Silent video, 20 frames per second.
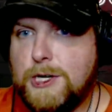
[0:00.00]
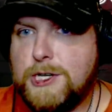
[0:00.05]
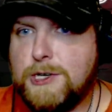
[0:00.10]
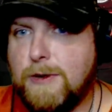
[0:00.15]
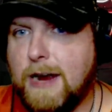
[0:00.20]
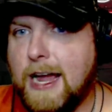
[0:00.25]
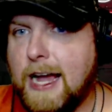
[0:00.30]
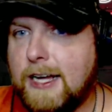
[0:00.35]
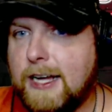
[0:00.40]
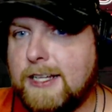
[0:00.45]

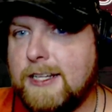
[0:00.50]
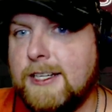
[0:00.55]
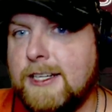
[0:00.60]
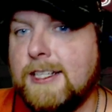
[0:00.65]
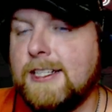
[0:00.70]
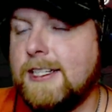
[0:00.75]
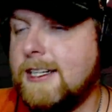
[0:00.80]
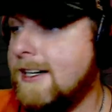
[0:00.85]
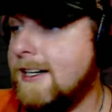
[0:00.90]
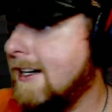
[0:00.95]
track,
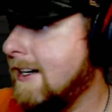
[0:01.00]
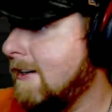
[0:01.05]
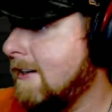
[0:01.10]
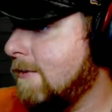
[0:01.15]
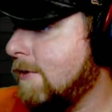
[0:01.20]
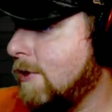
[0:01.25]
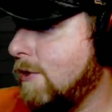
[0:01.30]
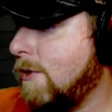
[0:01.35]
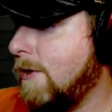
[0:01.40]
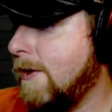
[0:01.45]

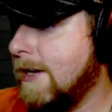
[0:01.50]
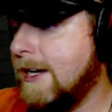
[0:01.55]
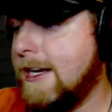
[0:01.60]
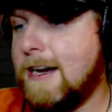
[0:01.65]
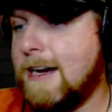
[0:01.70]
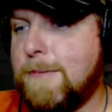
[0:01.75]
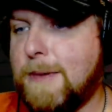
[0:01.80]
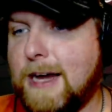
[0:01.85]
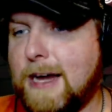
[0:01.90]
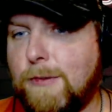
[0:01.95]
growing
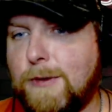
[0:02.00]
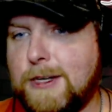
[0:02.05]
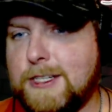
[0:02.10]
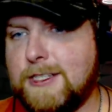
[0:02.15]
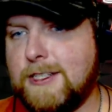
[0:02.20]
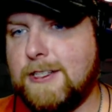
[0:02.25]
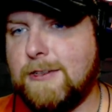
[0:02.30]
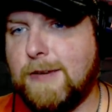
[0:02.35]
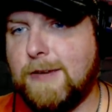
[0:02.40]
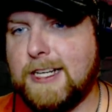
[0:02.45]
up, I went
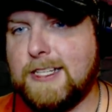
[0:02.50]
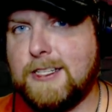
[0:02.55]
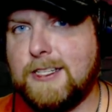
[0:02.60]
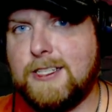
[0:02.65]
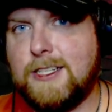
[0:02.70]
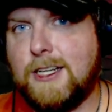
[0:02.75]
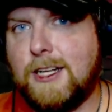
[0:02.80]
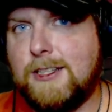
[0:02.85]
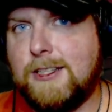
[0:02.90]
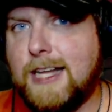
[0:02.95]
to the
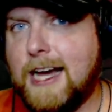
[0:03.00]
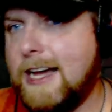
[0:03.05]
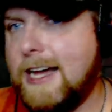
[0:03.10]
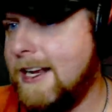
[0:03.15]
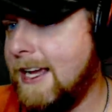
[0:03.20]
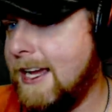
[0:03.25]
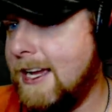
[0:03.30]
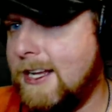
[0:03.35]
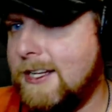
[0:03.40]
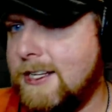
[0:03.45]
races a
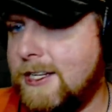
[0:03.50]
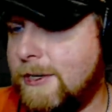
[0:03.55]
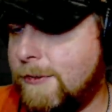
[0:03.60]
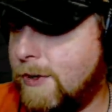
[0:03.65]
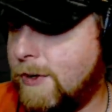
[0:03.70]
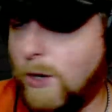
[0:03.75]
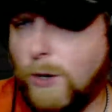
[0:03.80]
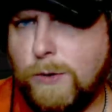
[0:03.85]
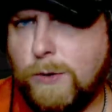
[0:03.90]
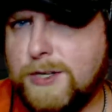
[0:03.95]
lot, and there
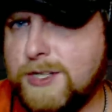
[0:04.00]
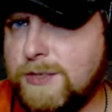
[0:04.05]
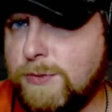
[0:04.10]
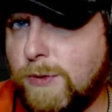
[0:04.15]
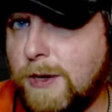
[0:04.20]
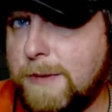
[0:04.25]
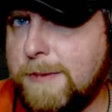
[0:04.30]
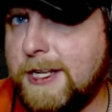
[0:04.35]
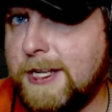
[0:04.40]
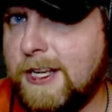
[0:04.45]
were always
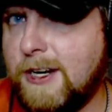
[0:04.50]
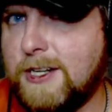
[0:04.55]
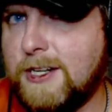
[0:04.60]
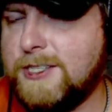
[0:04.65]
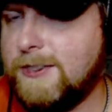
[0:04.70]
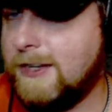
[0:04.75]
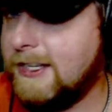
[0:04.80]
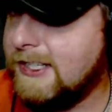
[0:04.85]
women there. So I